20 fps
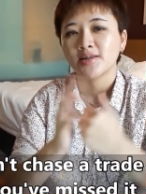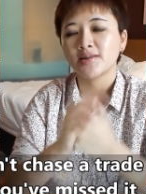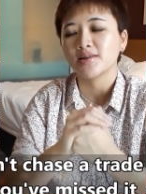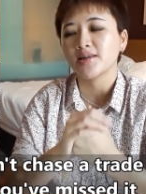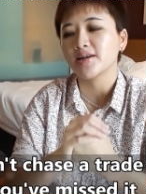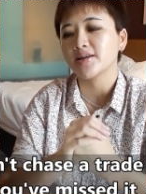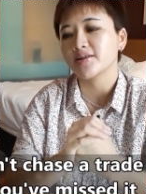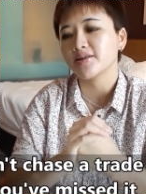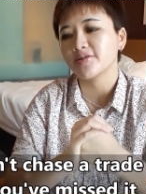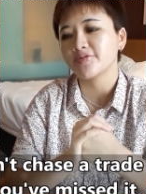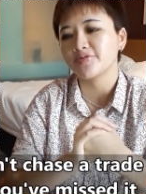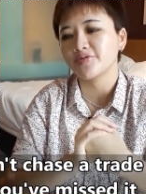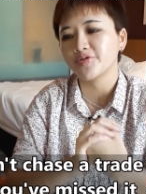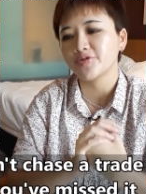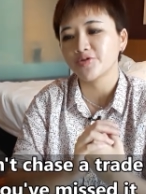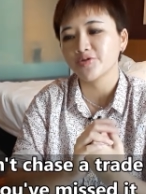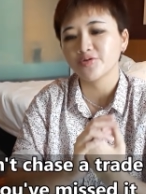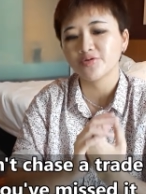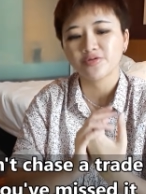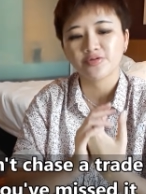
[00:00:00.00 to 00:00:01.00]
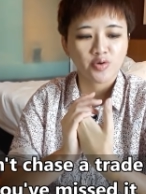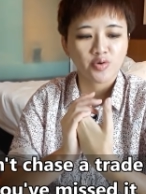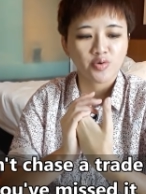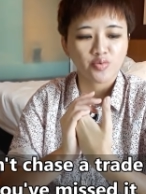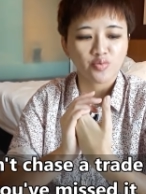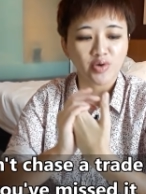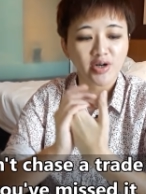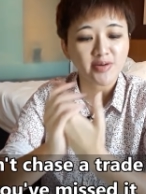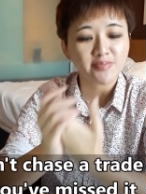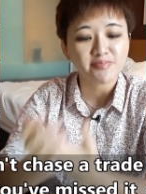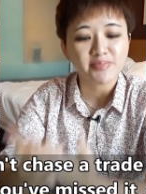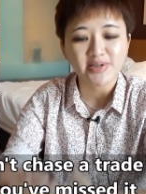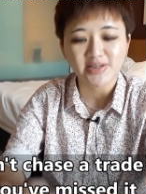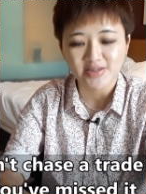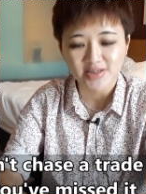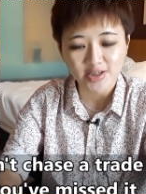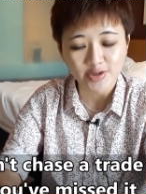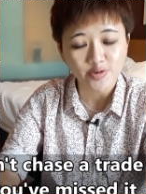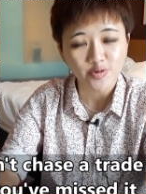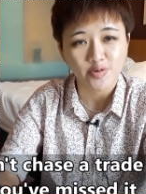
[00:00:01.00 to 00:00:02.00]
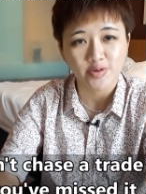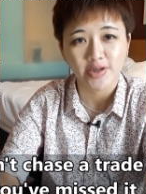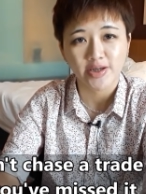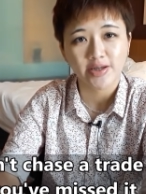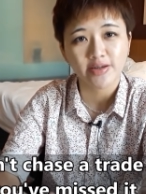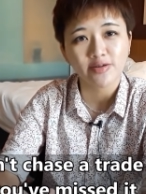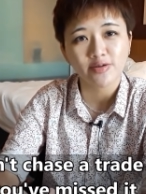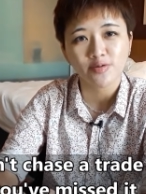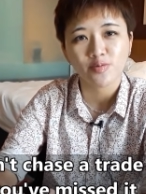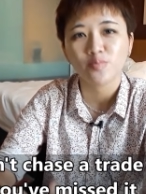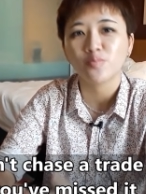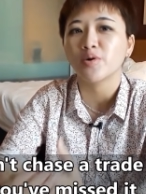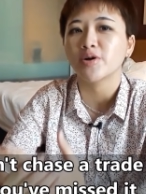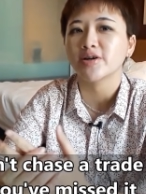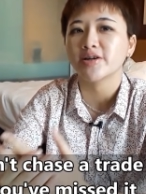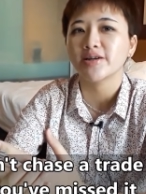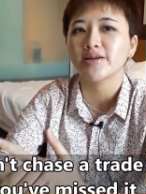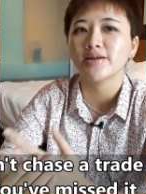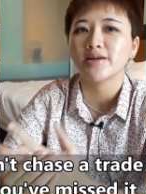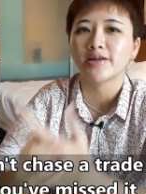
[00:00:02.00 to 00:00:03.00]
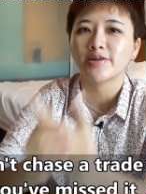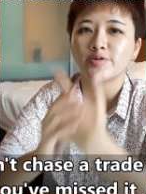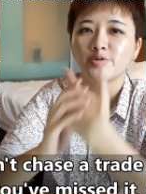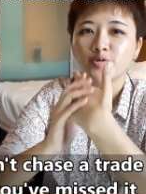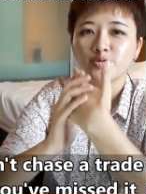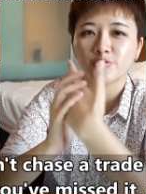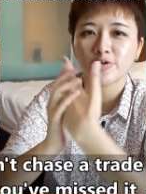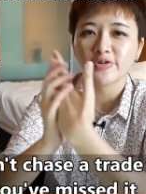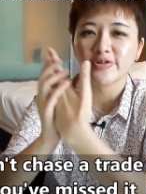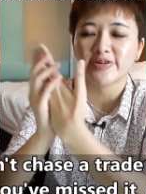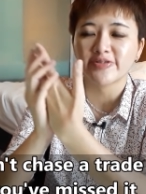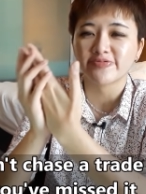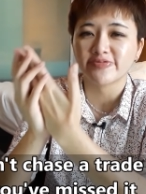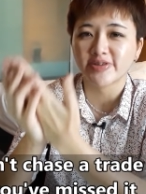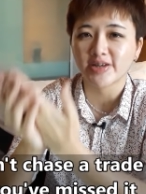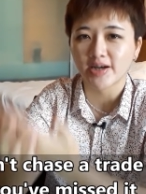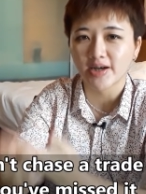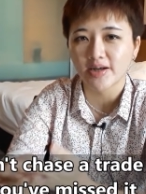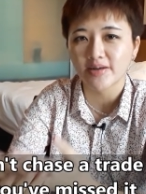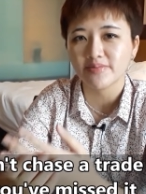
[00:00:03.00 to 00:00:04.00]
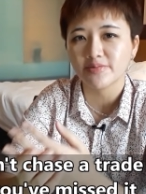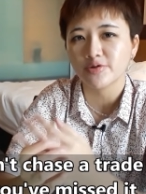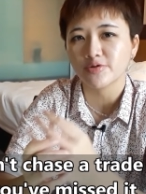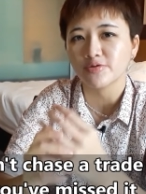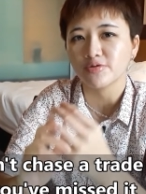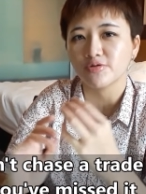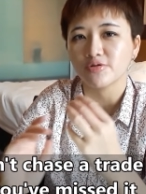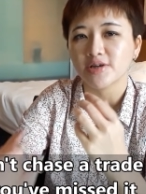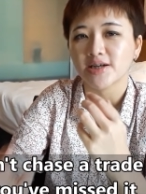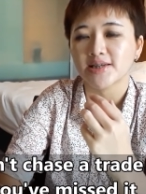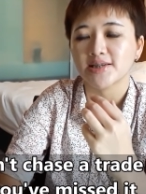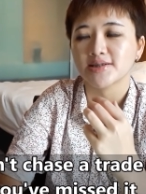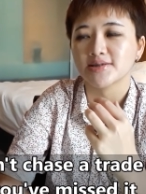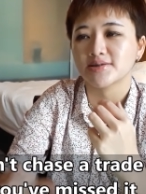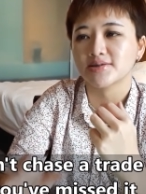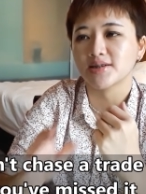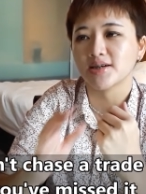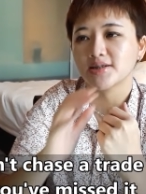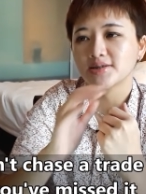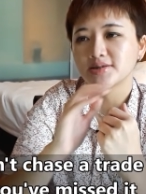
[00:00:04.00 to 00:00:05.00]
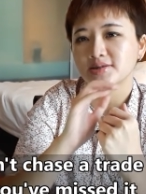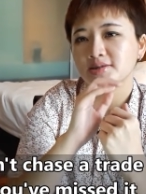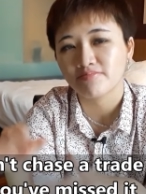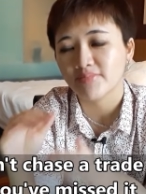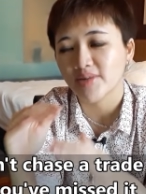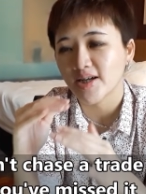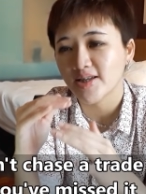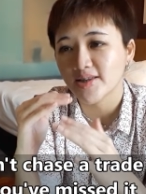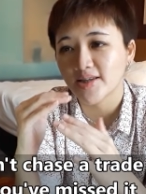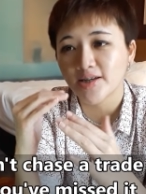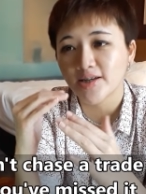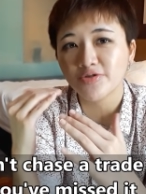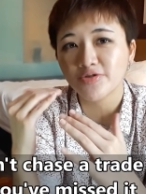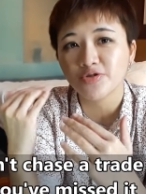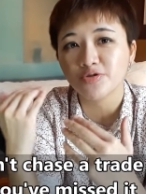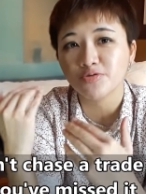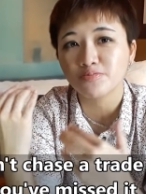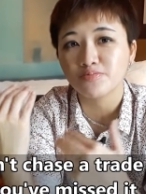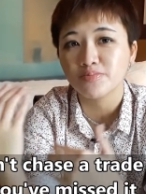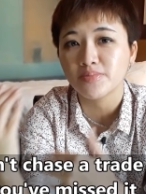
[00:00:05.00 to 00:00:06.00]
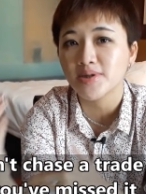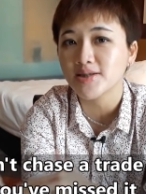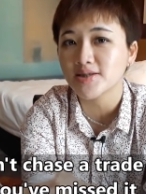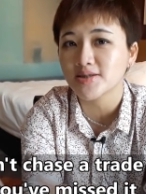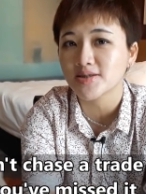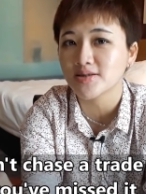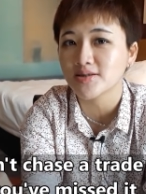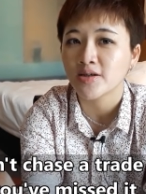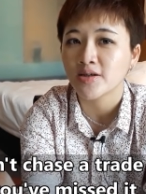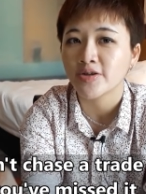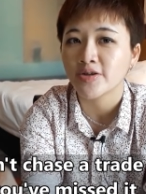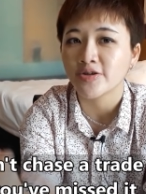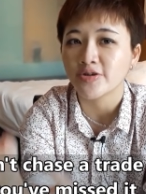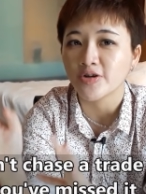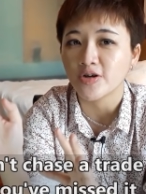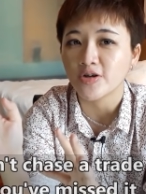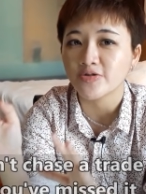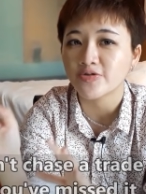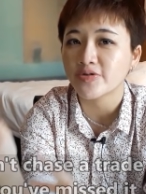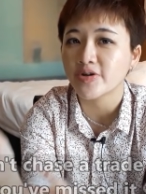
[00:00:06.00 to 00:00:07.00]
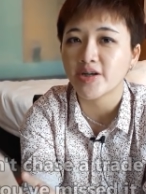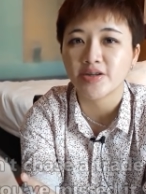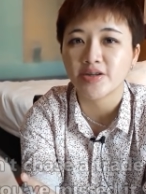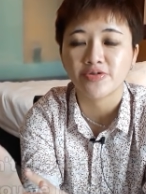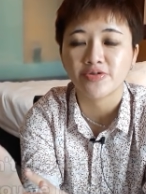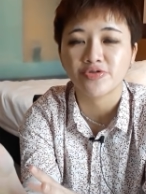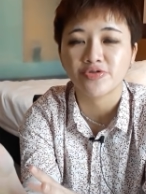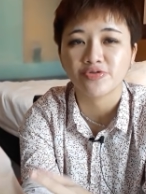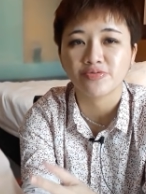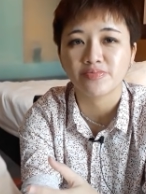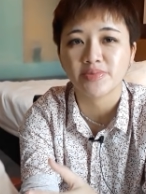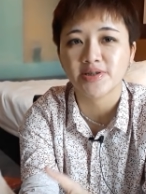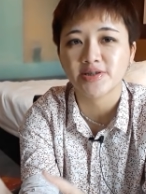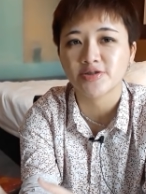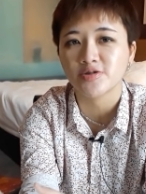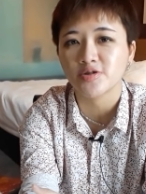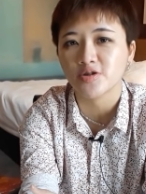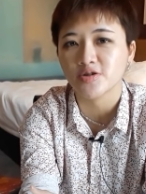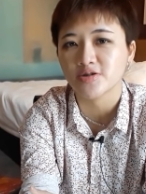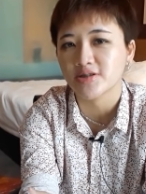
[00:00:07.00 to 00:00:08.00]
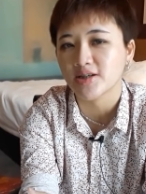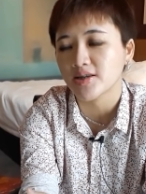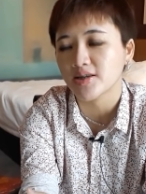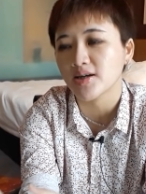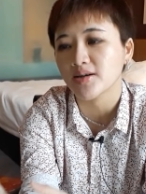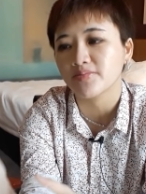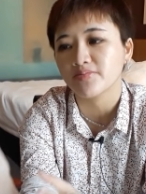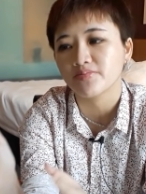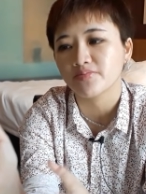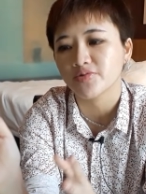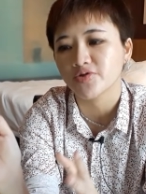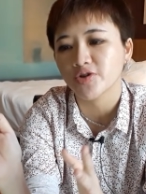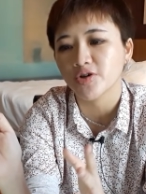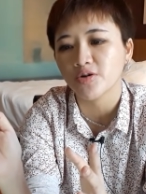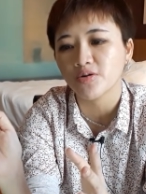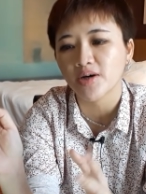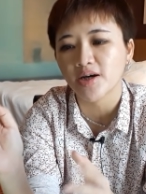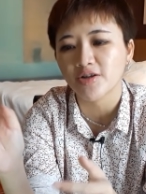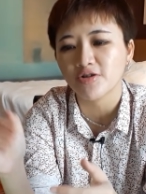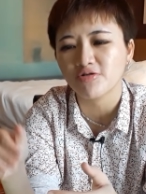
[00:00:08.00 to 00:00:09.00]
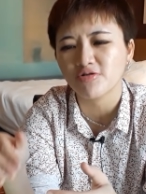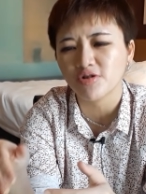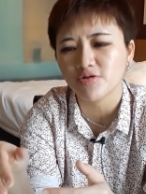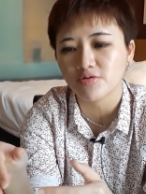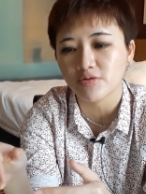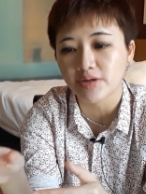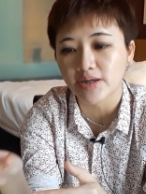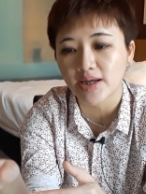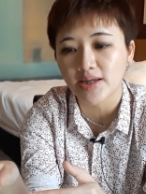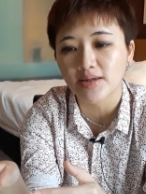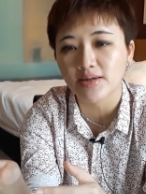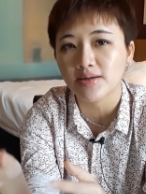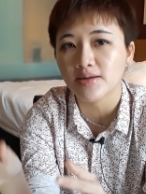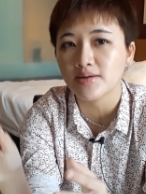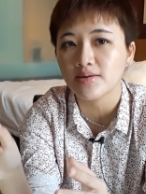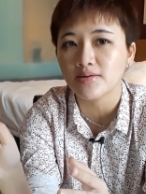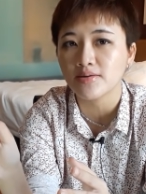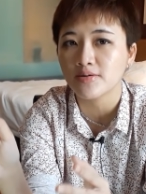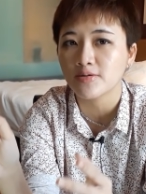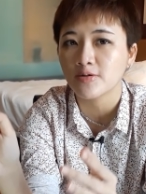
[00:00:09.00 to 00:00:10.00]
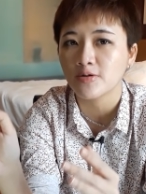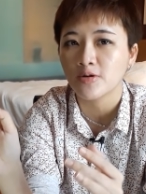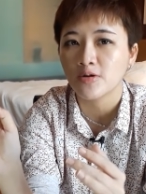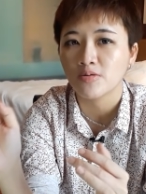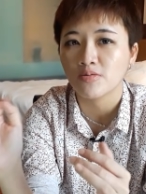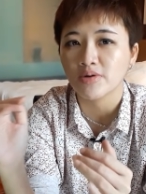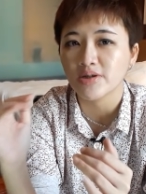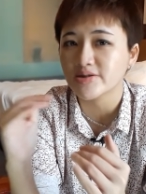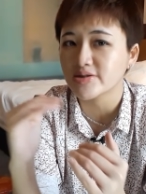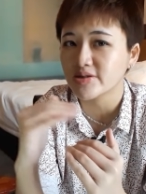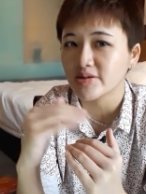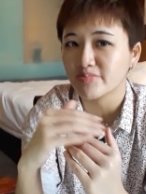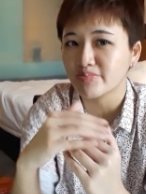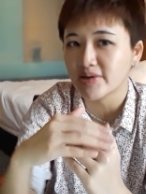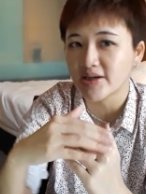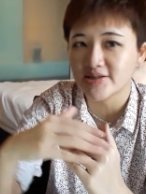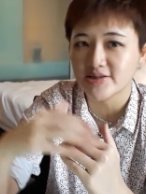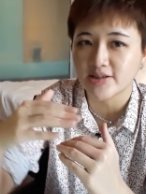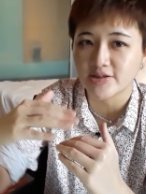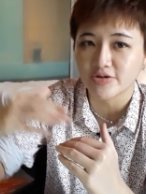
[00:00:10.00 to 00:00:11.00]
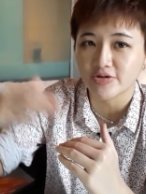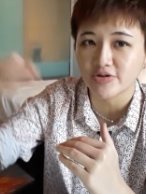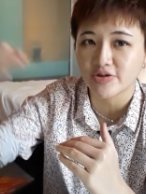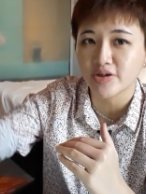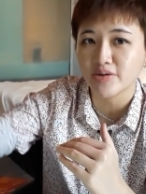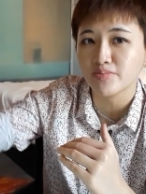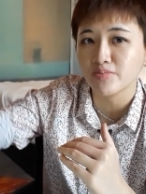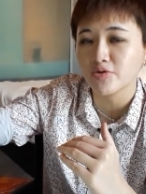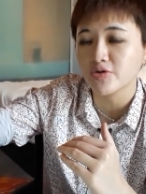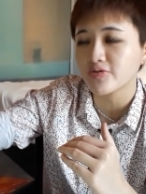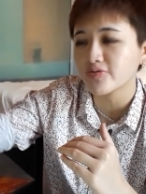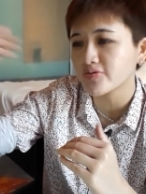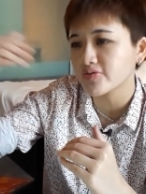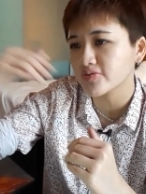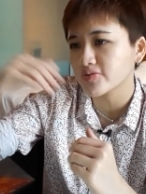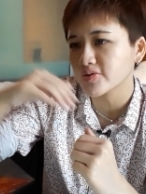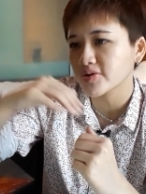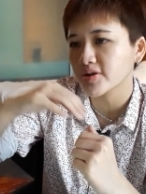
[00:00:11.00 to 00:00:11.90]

Like if you were busy today working and you don't have time to look at the charts, and then you missed your trade, you missed your setup. So are you going to get in once the price has already moved?